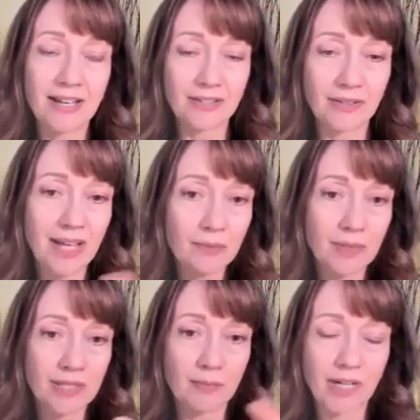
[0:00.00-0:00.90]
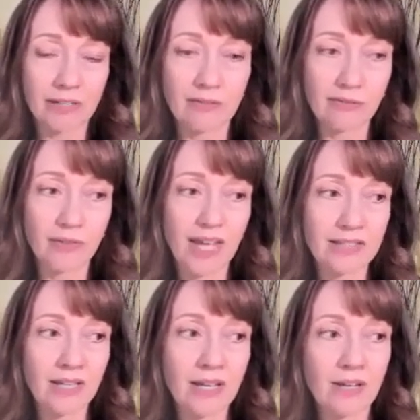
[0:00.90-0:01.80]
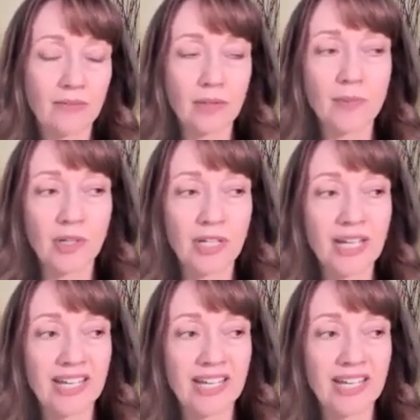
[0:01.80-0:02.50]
So that was the objective for the book.